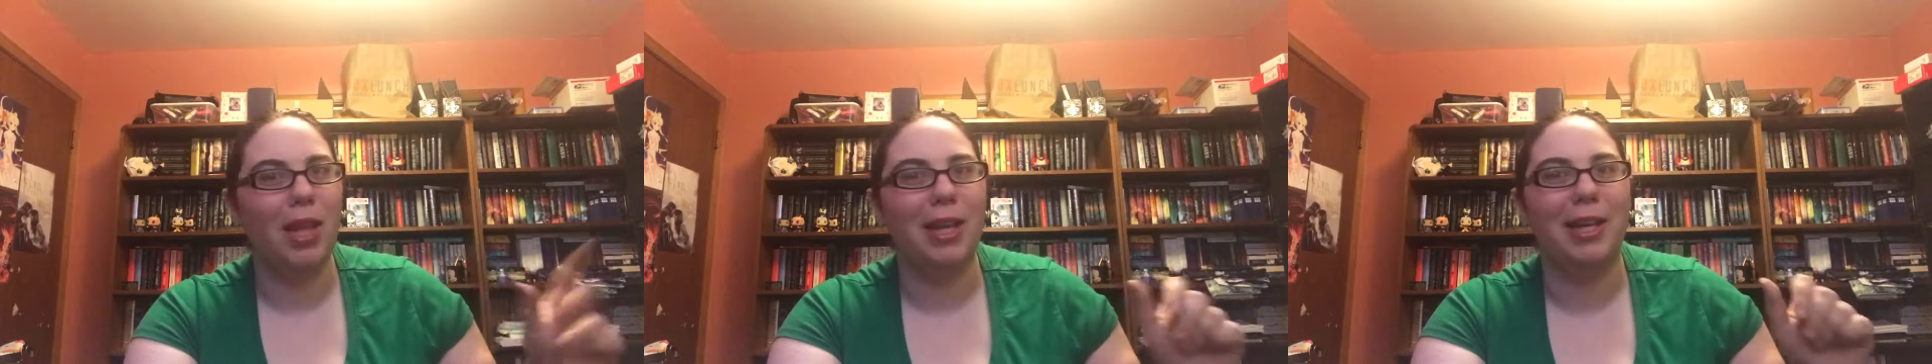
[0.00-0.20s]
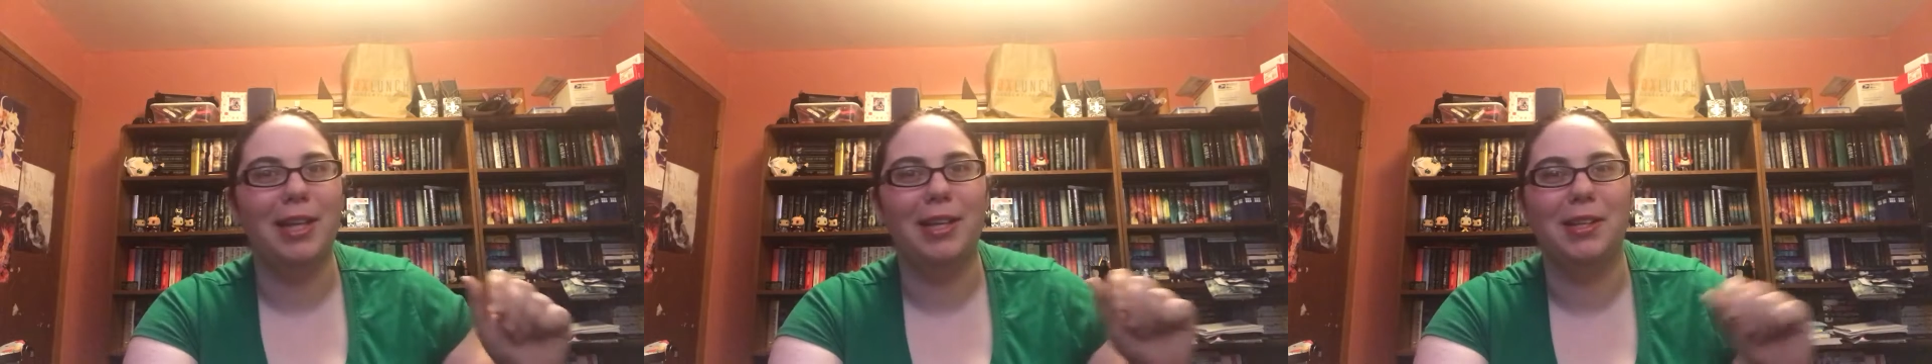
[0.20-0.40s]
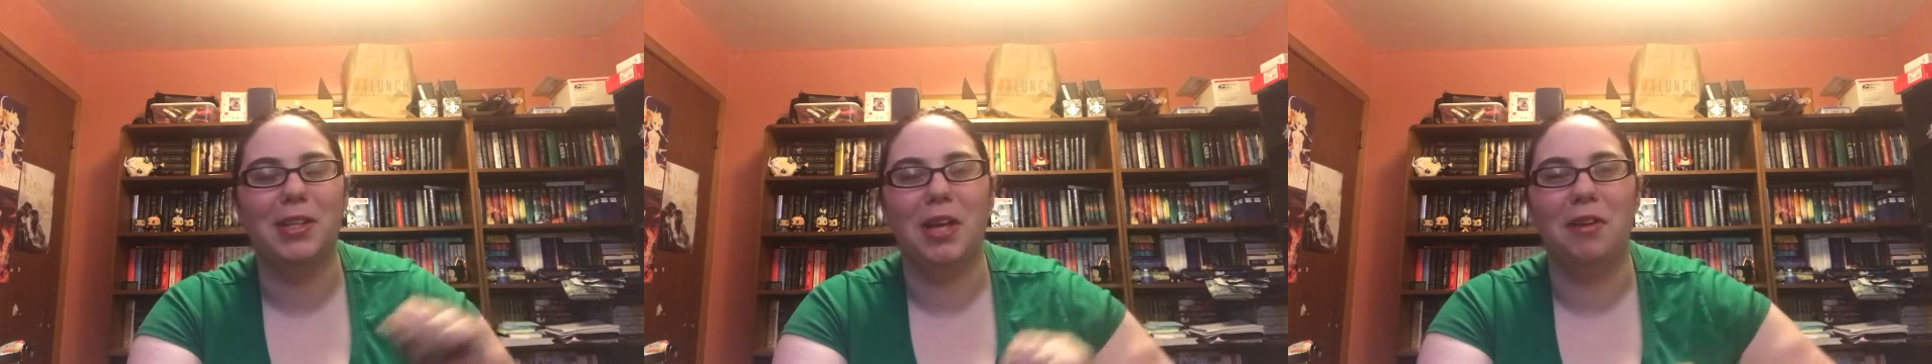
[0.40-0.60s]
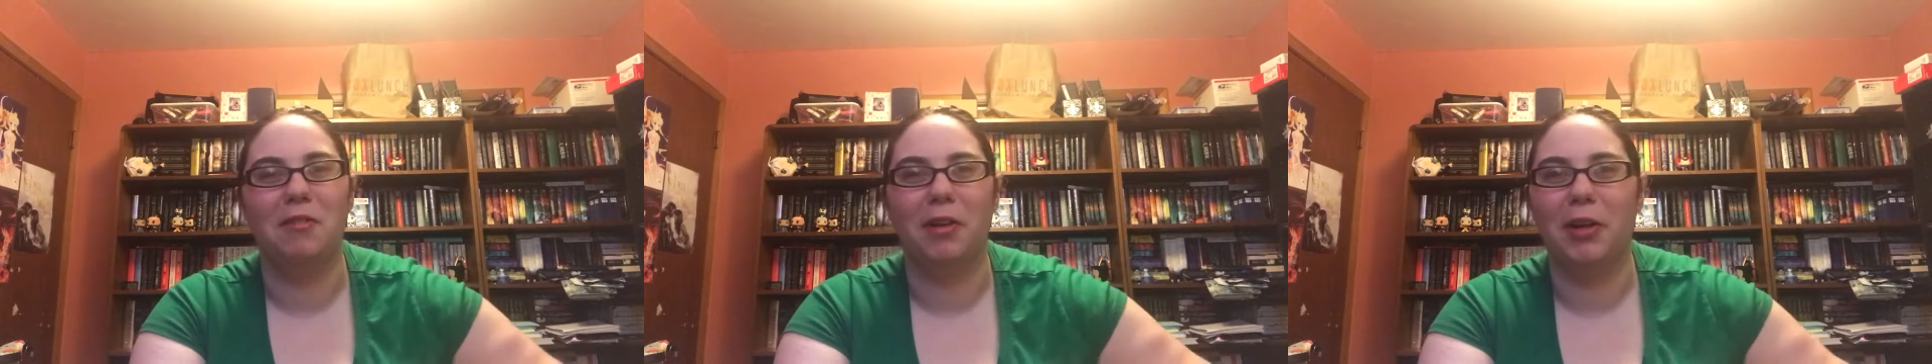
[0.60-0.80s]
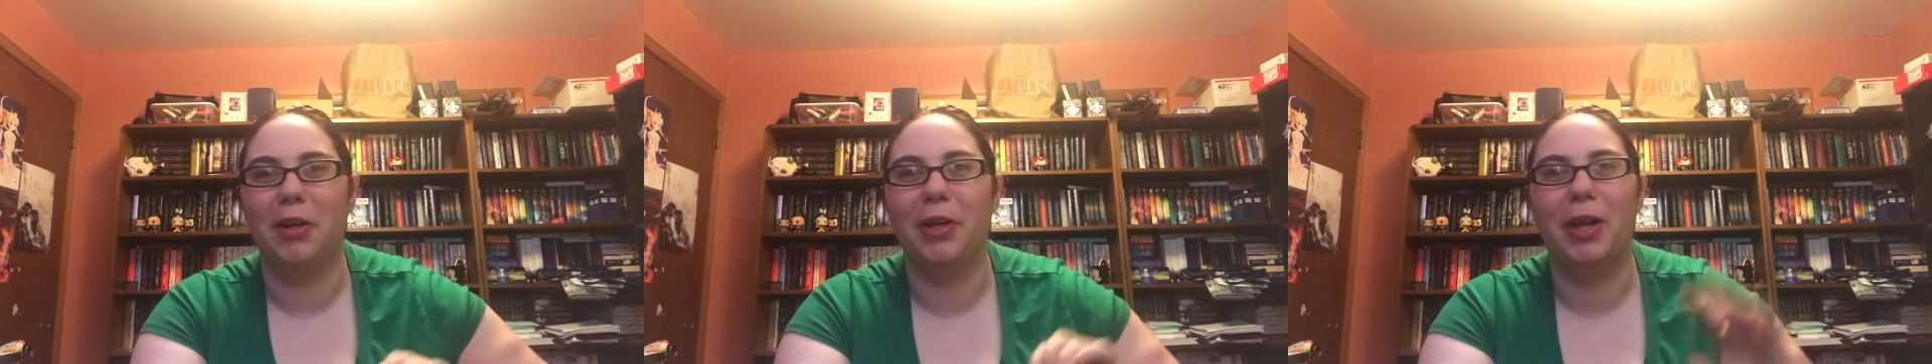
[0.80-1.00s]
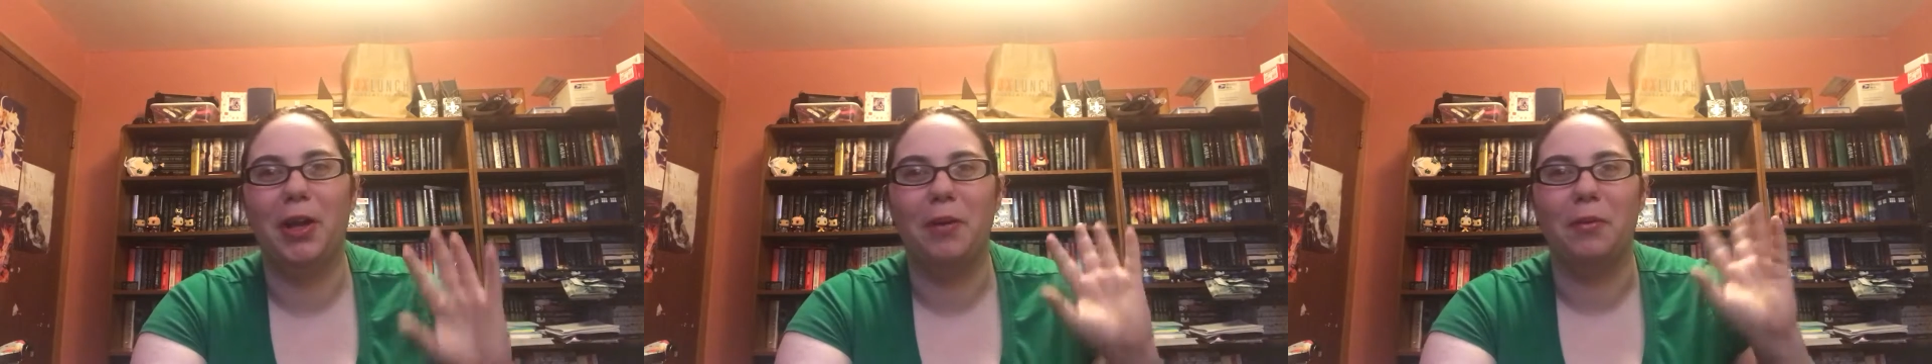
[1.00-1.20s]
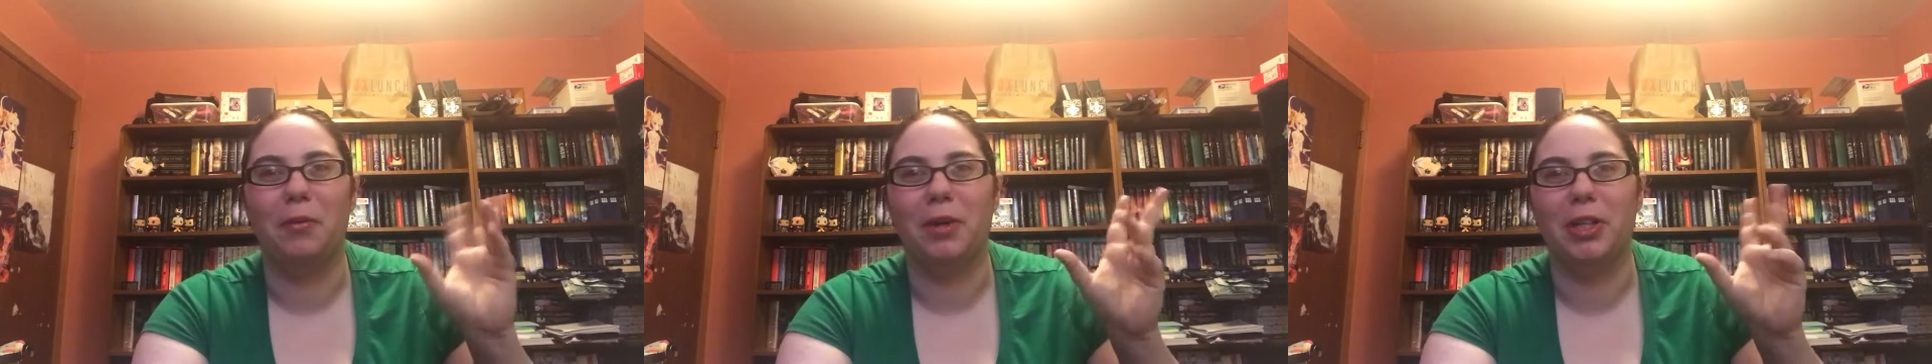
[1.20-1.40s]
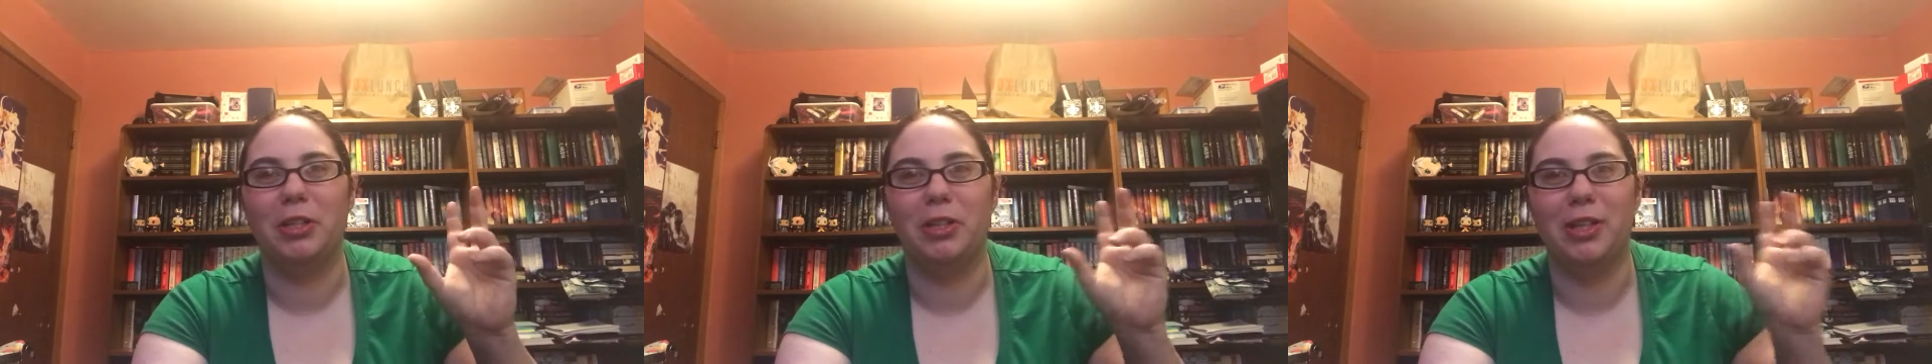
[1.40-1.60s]
He's a very
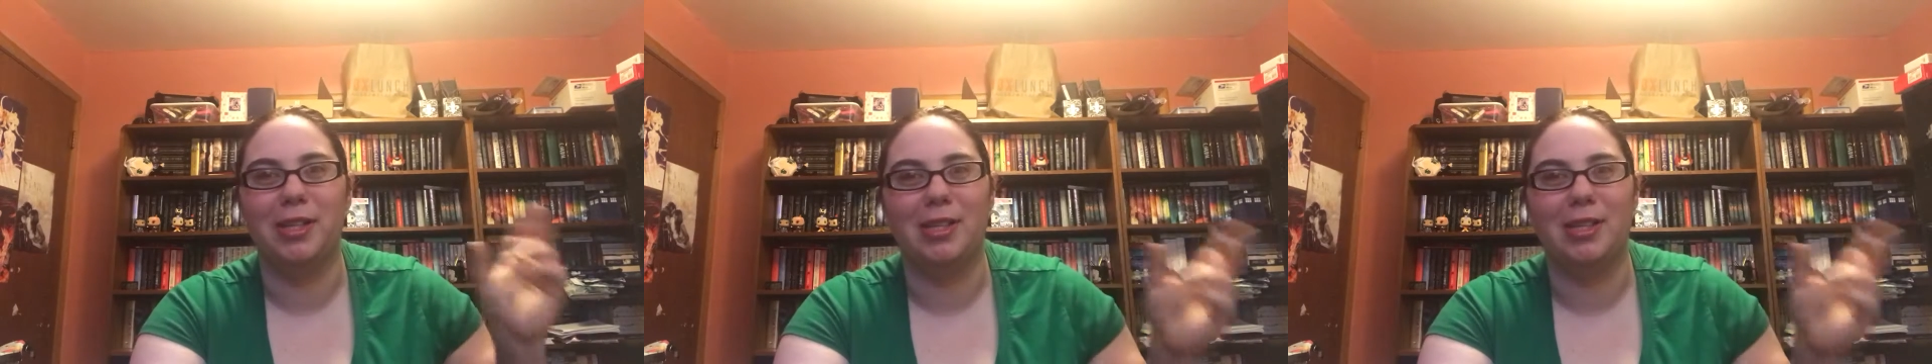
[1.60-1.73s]
rich,